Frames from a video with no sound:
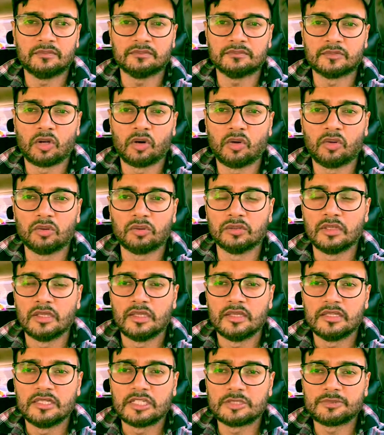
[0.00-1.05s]
whole
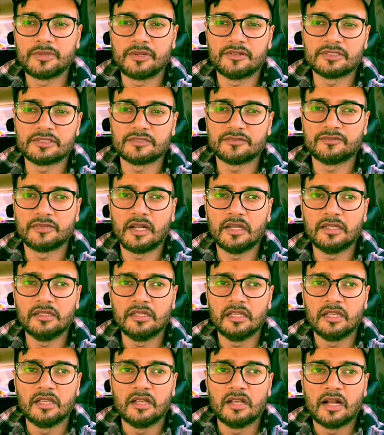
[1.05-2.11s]
experience of mine.
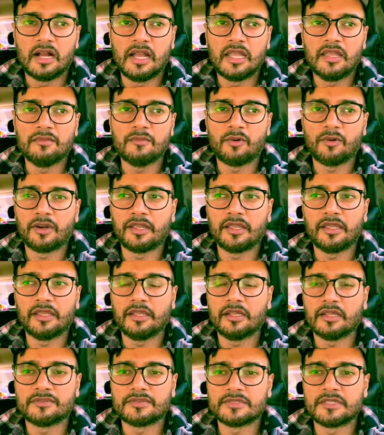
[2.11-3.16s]
I am already
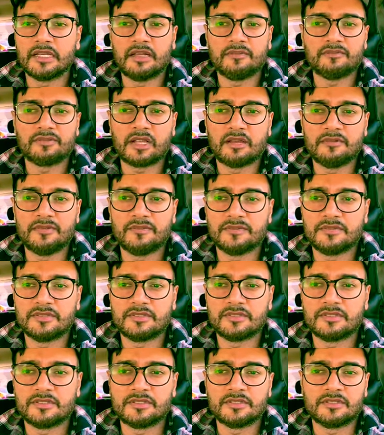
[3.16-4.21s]
in upstate. I'm coming,
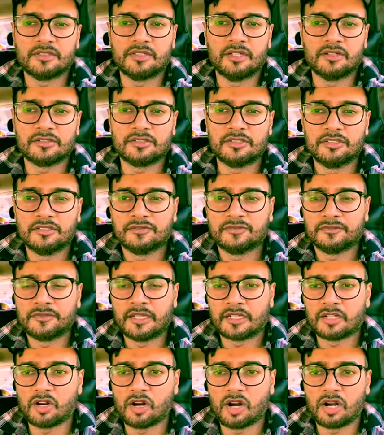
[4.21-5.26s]
to you from my
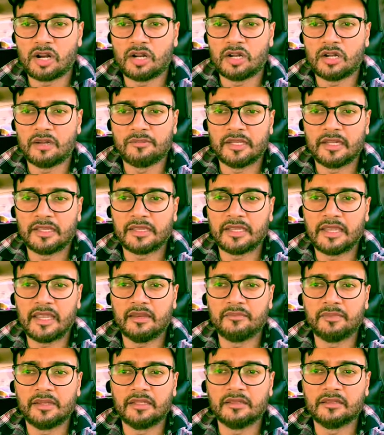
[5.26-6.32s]
car. I mean, I
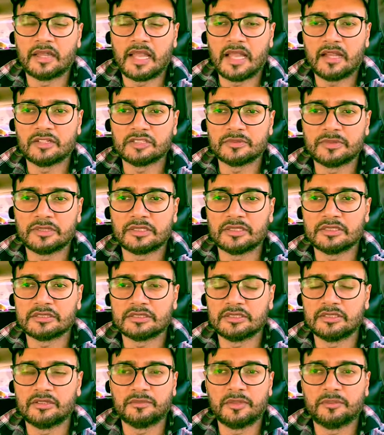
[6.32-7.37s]
can't be in the house because,
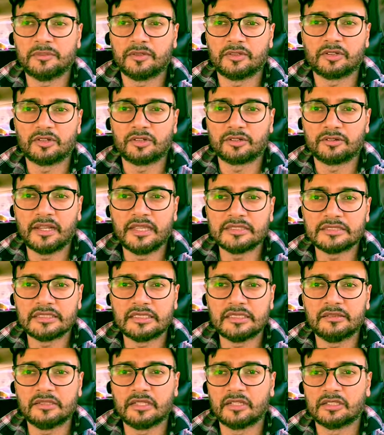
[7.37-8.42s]
people are going
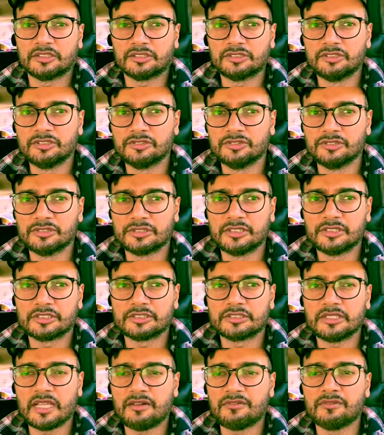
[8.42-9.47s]
crazy. There's news.
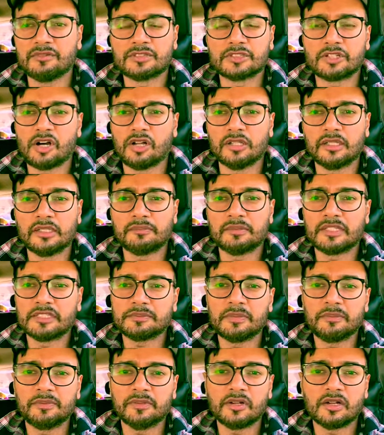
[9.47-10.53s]
Everyone's calling because
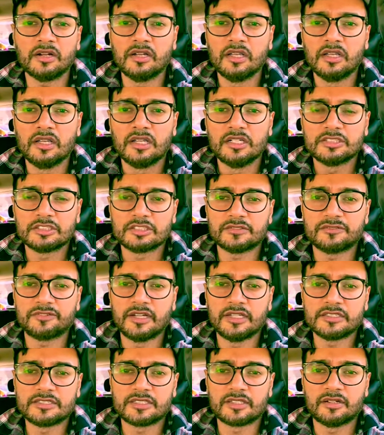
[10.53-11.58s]
people are just
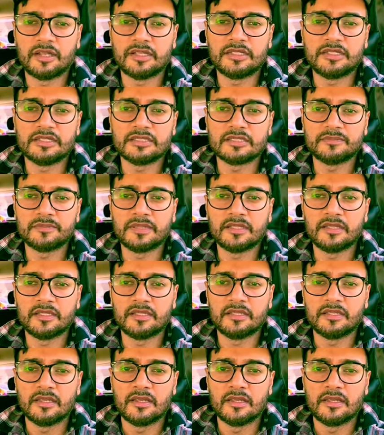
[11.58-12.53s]
afraid. So I needed to be,